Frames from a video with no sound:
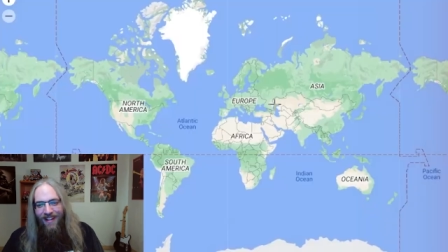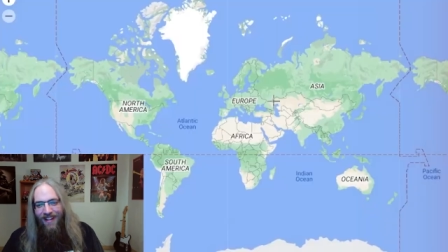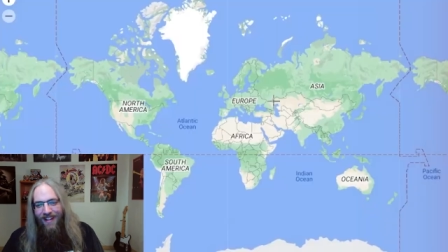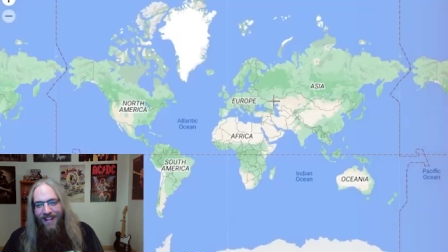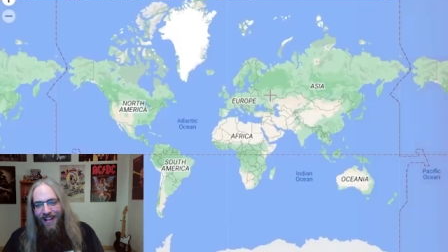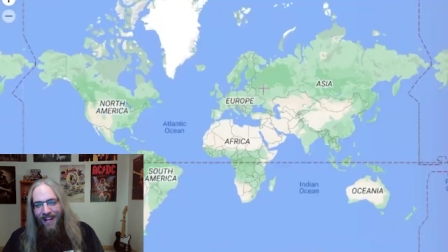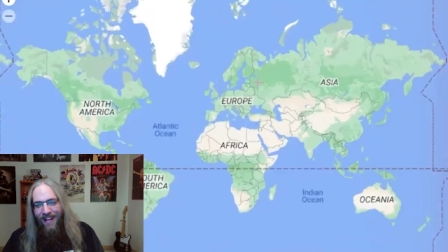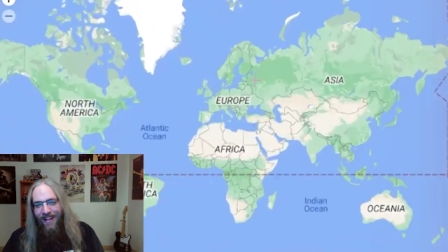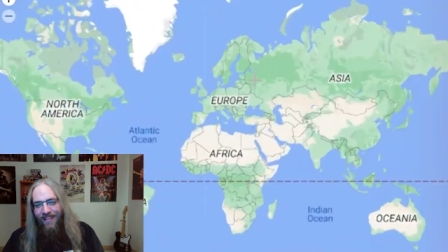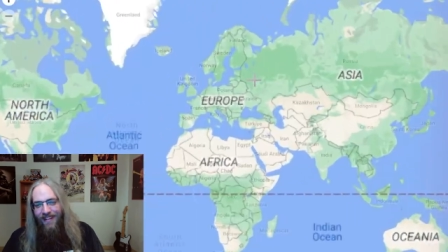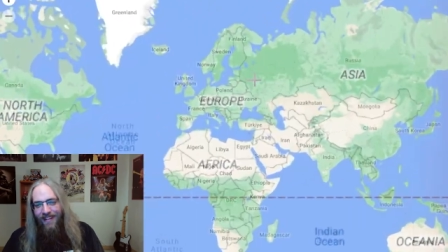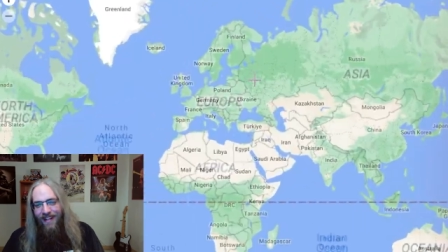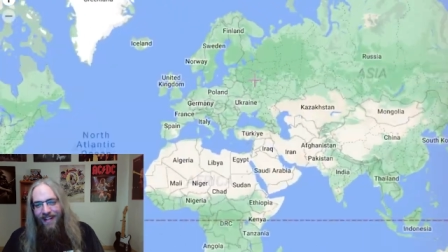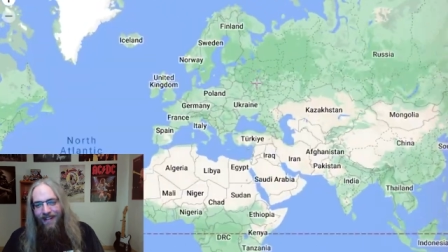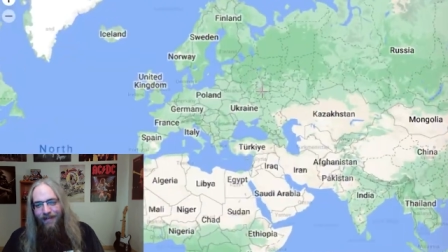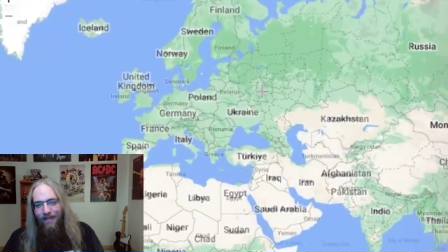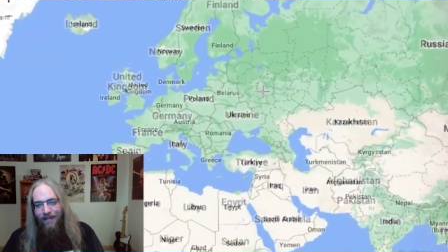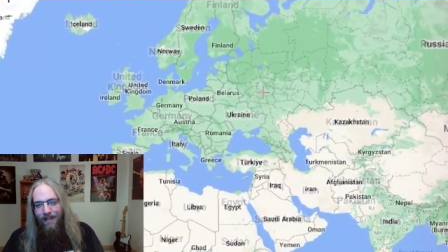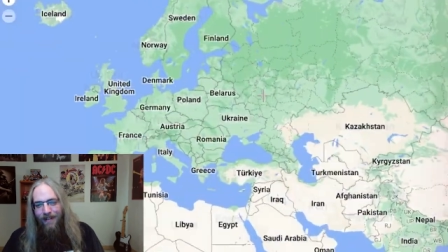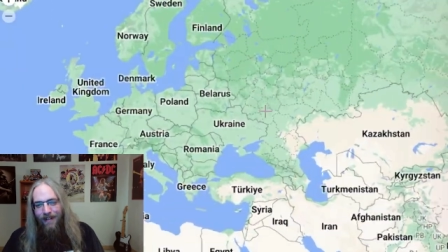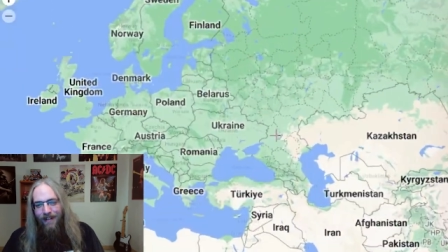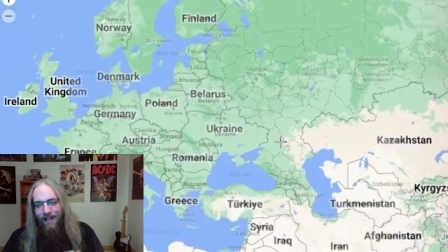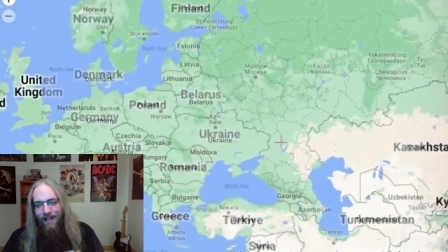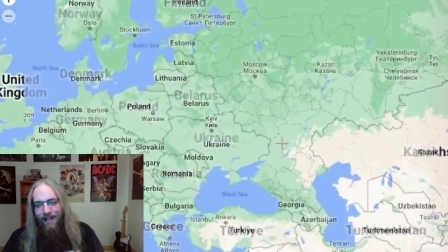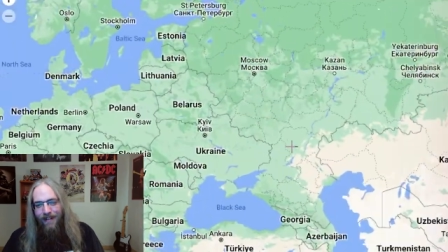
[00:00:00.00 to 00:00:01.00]
Alright,
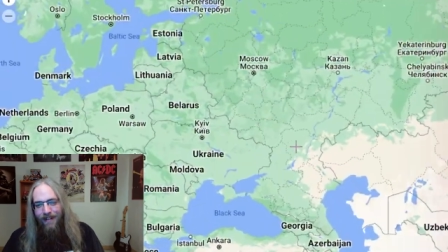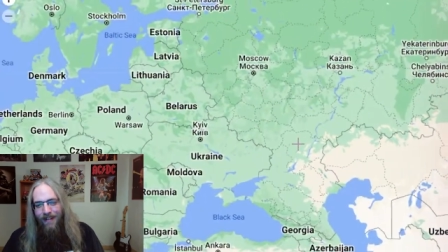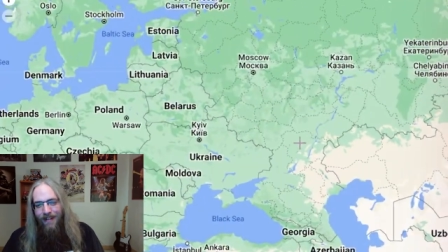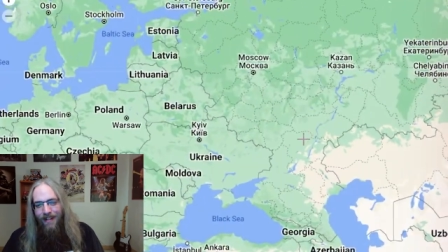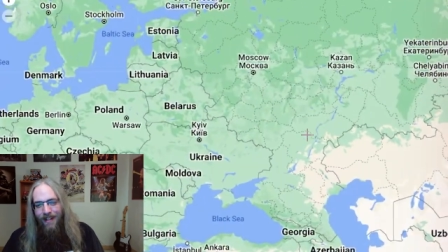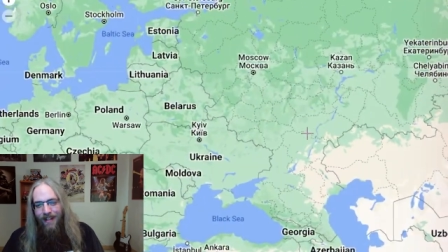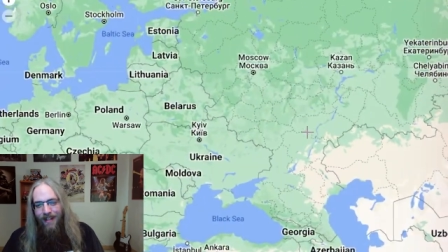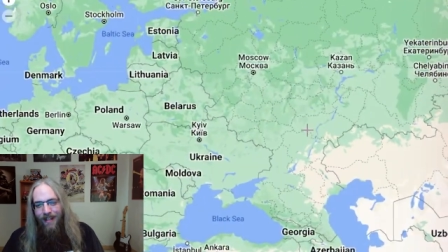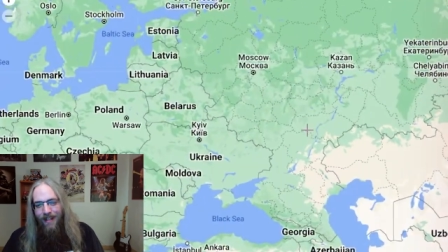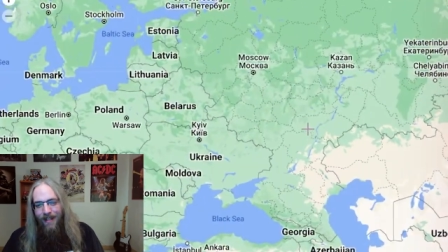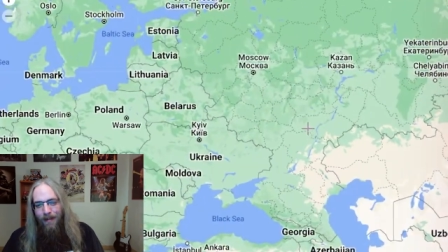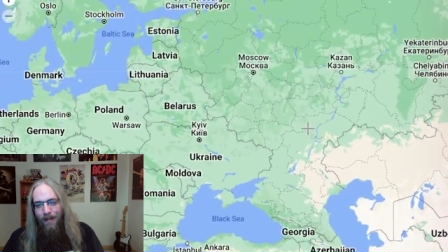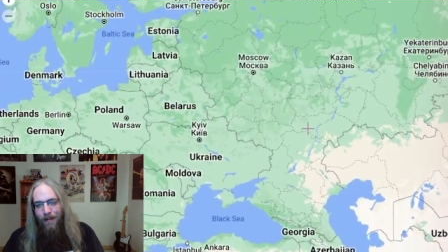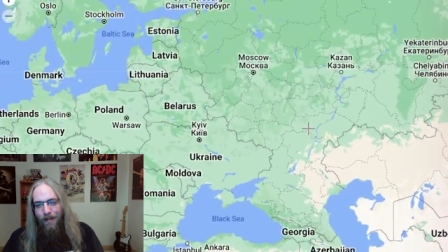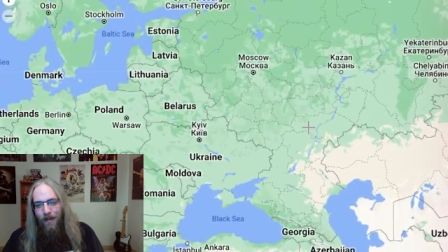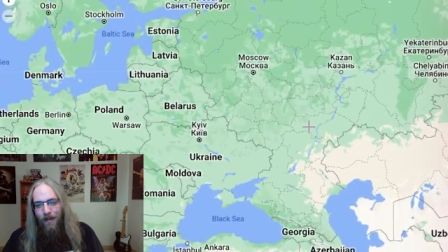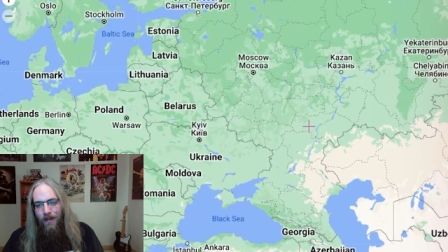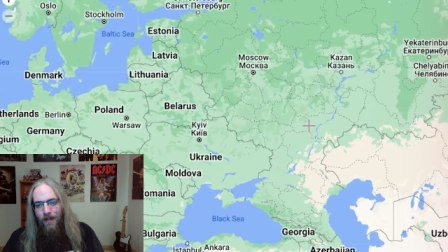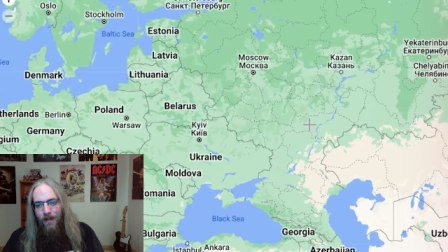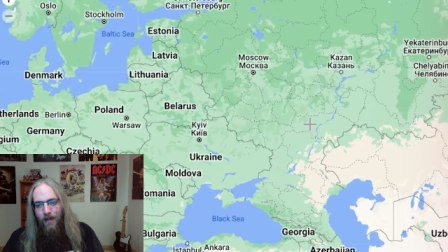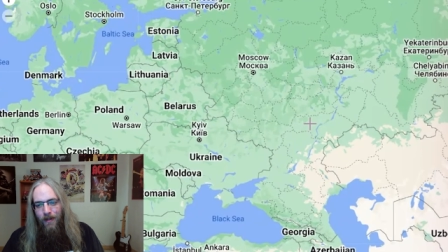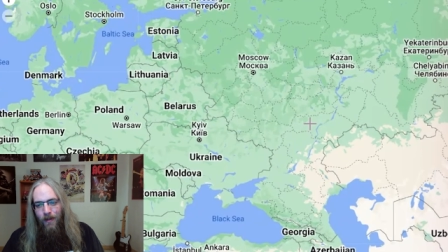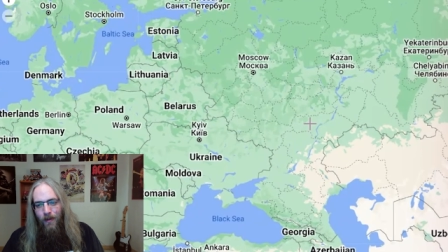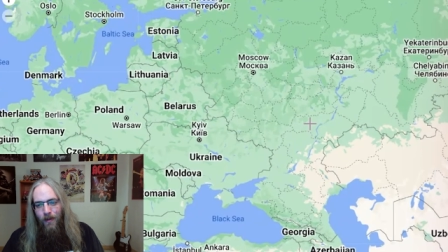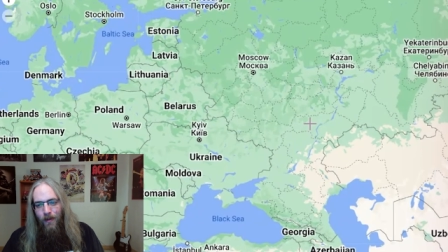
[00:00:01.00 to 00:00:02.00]
well, I'm
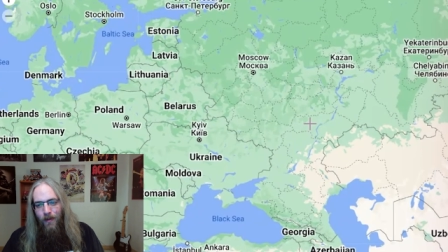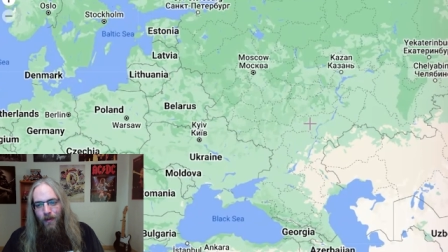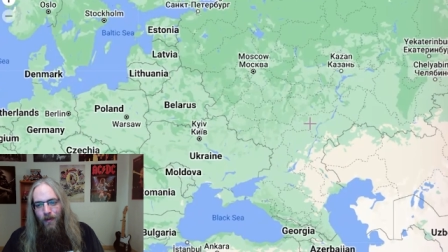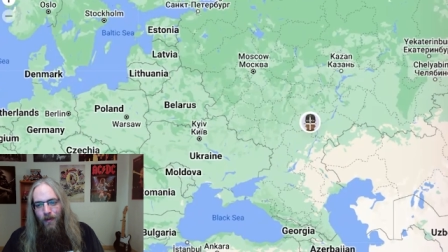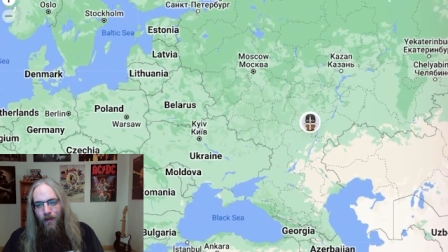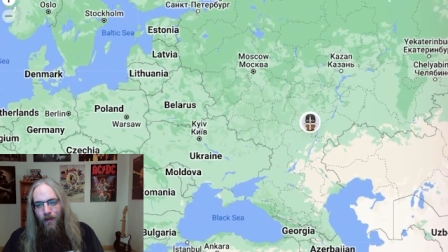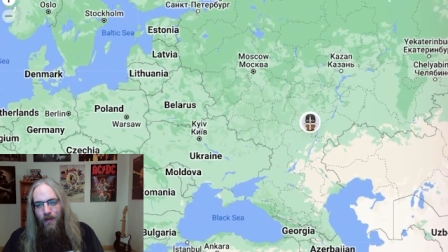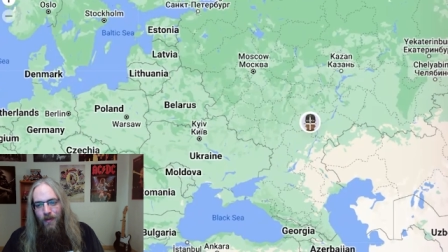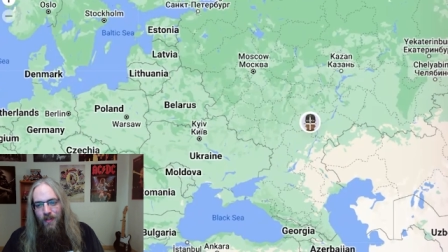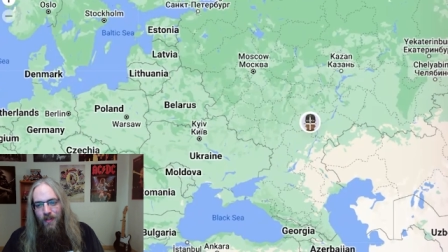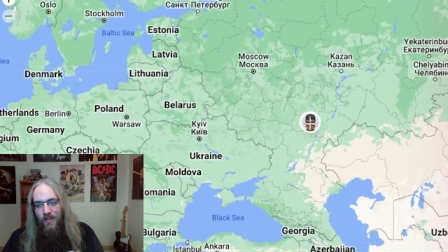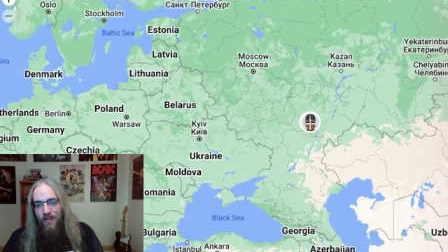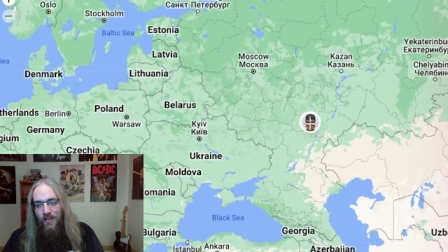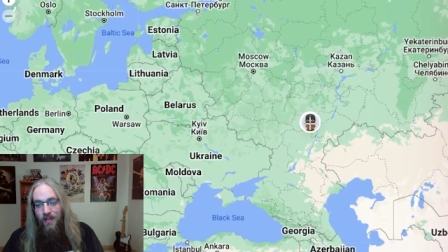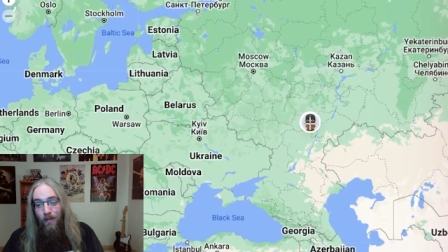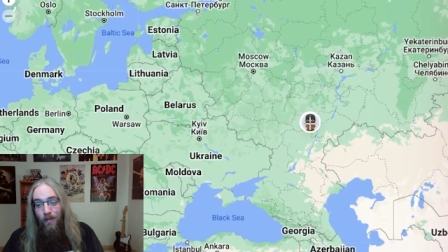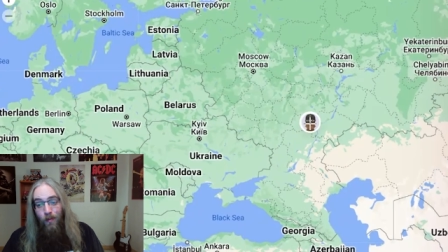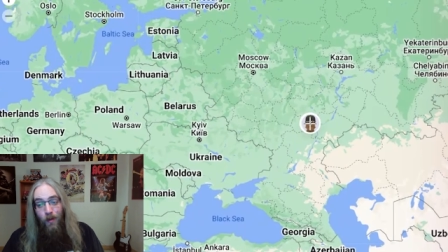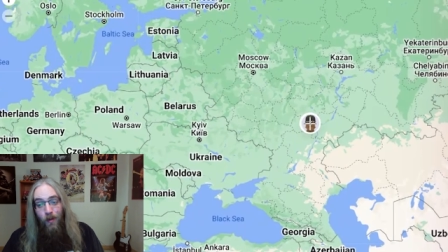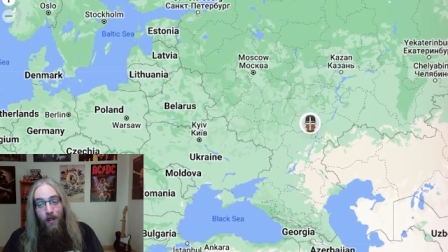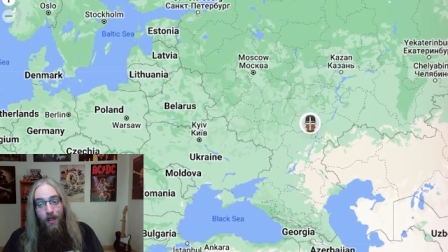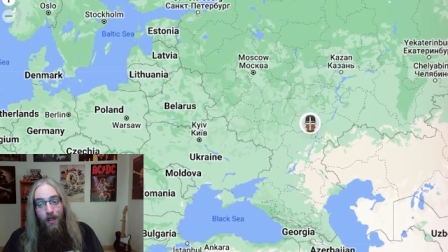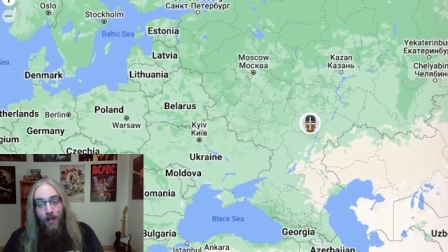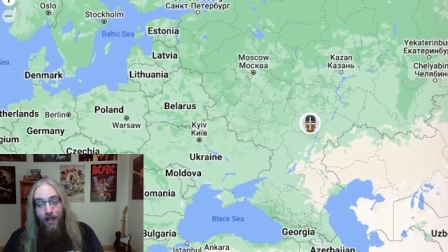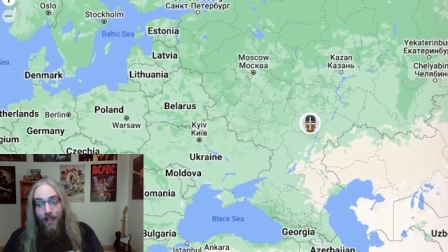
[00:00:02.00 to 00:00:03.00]
gonna go just
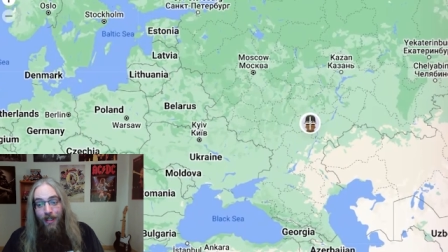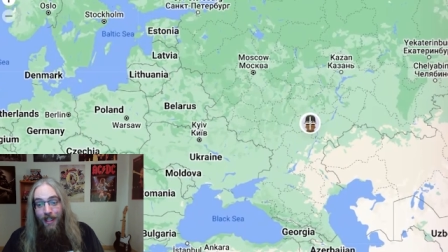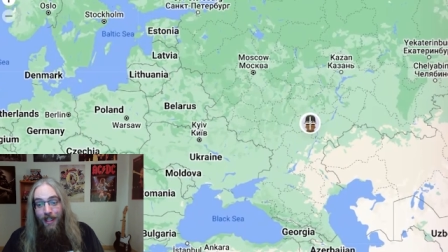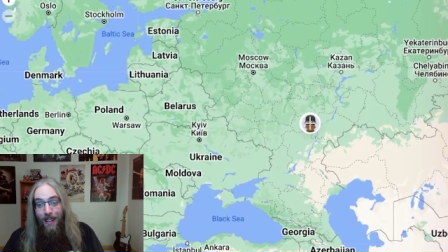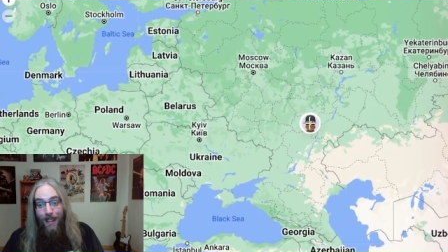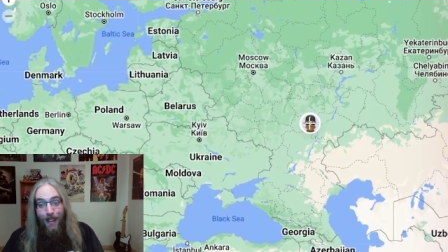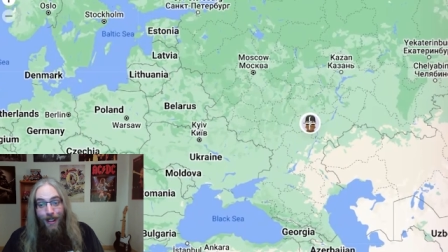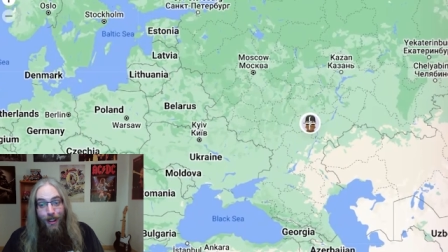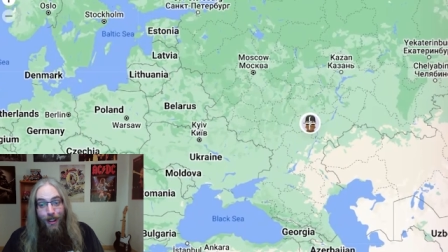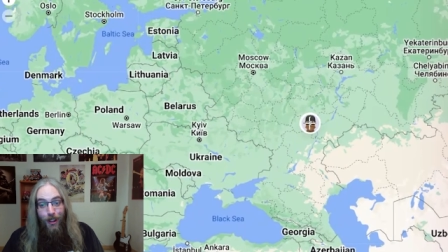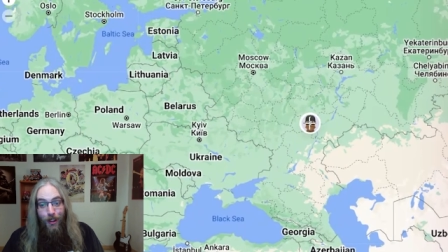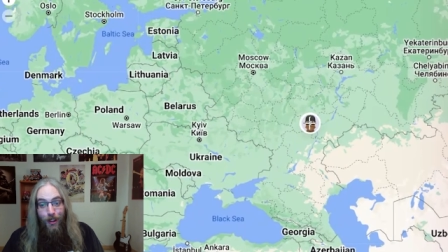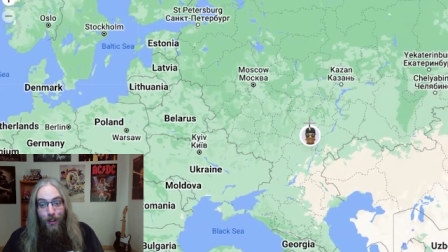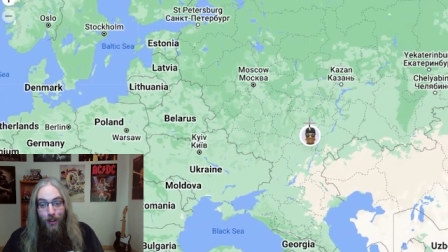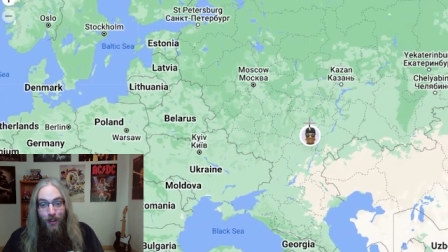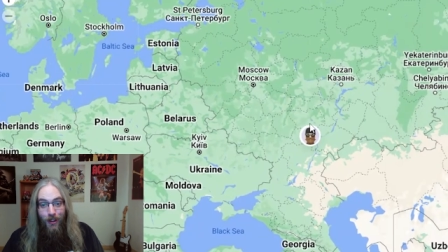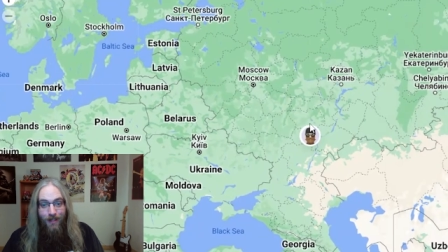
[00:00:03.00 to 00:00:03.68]
somewhere there.